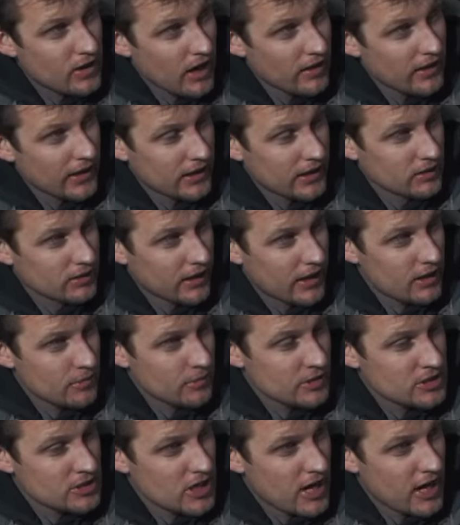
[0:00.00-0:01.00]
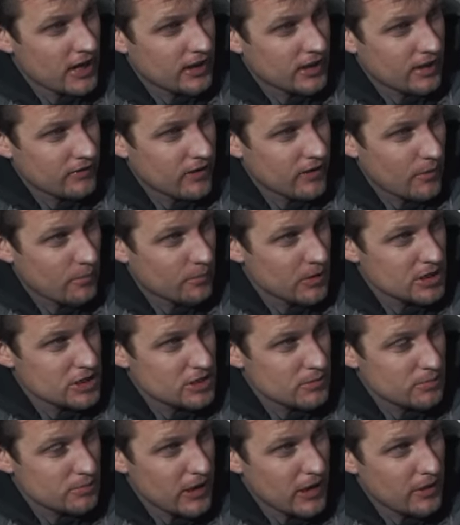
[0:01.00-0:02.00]
got like a Letterman jacket, I've got
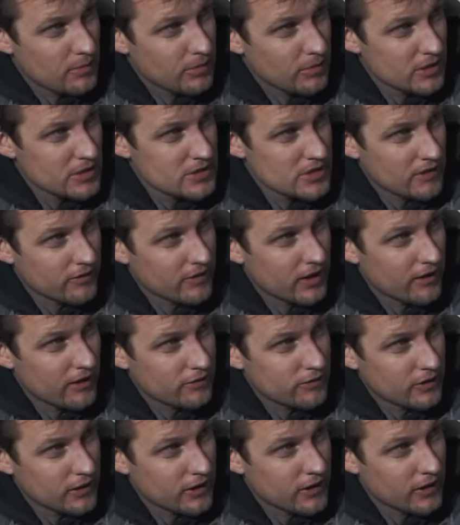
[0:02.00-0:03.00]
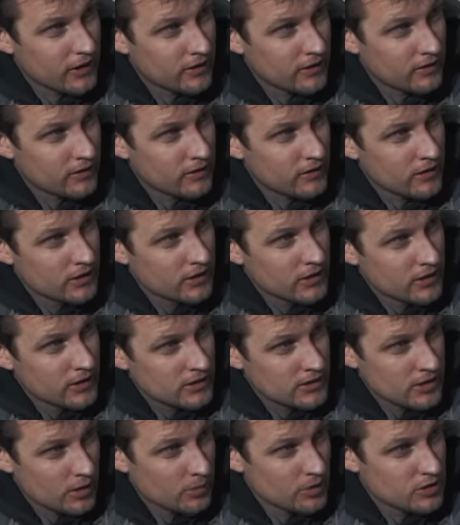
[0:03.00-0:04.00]
mission papers, I've got freaking
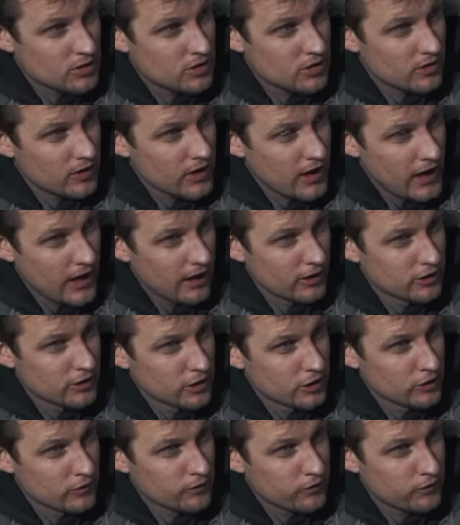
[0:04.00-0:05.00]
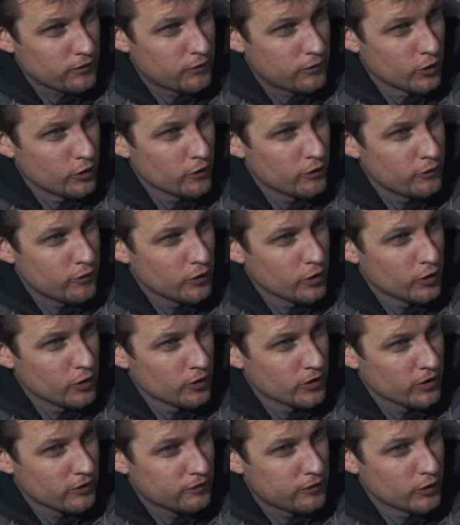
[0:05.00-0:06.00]
someone's Elder Fufu
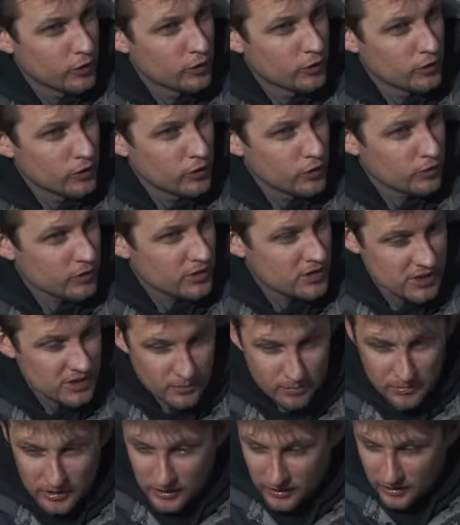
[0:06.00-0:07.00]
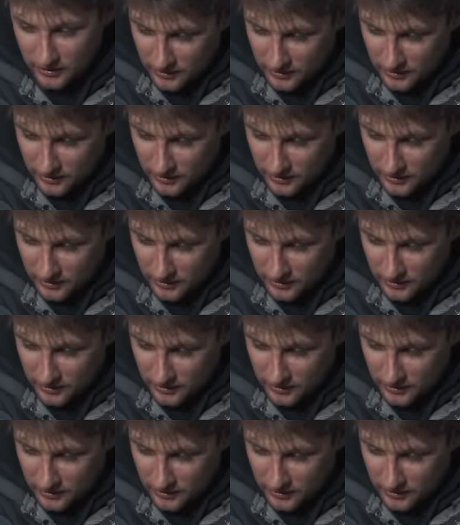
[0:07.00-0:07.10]
or Fulu or something.